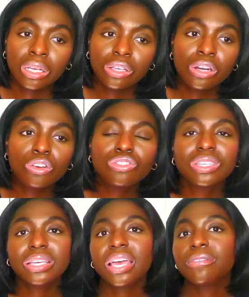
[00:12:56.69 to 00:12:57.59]
you know, just
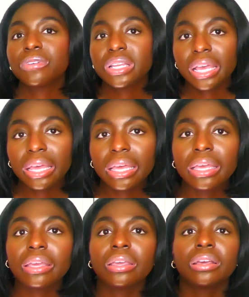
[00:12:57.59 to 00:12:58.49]
like
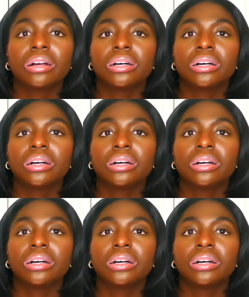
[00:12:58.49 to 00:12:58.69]
everyday